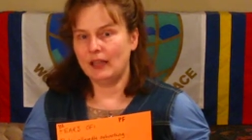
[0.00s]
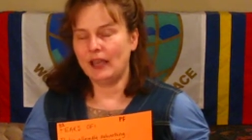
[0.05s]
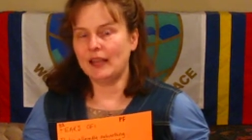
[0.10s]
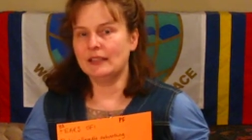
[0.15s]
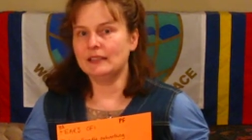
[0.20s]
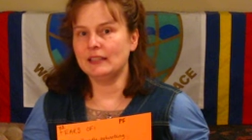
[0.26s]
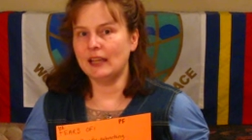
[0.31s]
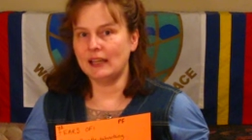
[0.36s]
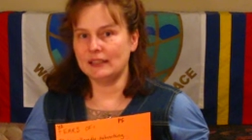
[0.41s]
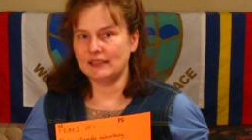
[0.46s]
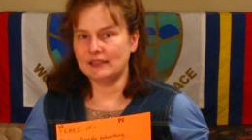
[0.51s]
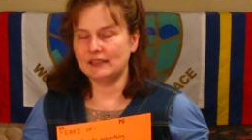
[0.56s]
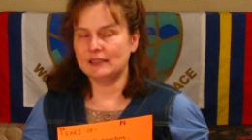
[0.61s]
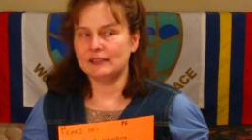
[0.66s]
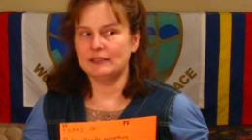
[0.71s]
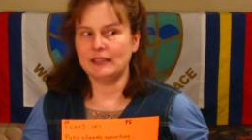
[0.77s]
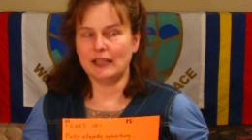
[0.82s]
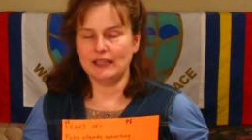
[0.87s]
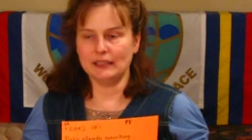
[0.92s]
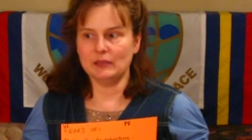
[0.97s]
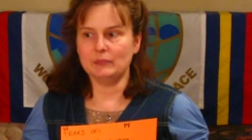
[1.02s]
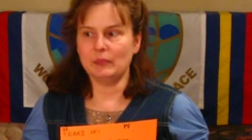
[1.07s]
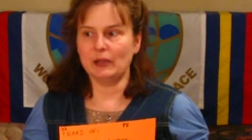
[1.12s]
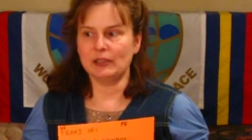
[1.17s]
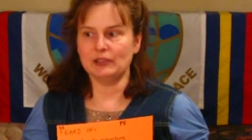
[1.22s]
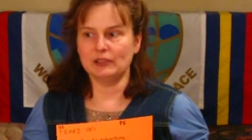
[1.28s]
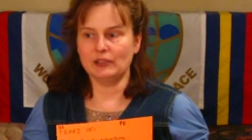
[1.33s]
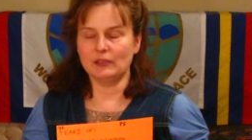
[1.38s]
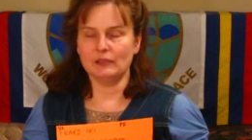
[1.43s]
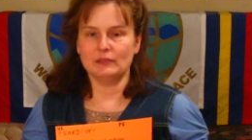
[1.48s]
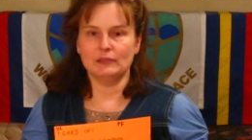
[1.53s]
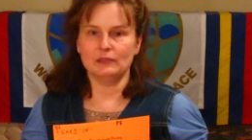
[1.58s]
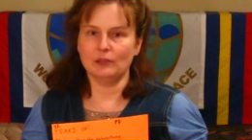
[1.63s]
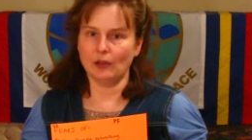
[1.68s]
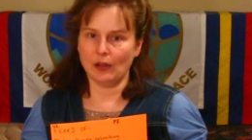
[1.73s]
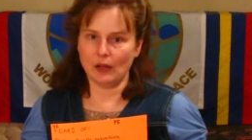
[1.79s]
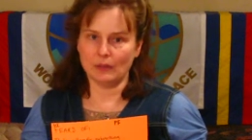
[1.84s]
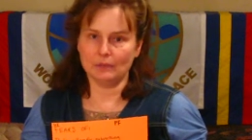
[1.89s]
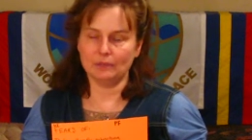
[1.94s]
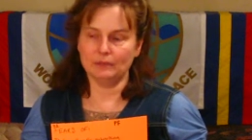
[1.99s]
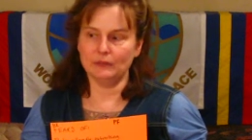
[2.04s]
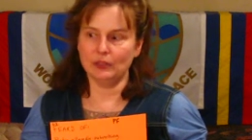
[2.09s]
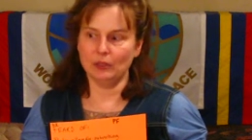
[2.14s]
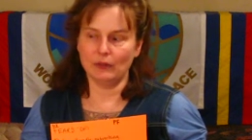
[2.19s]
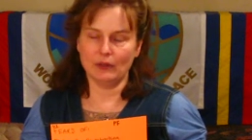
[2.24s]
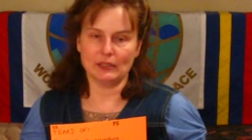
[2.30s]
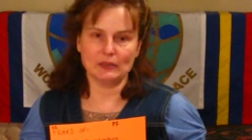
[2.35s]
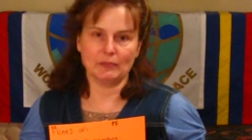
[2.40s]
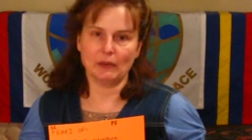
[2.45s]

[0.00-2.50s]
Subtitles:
And that's stated by certain top U.S.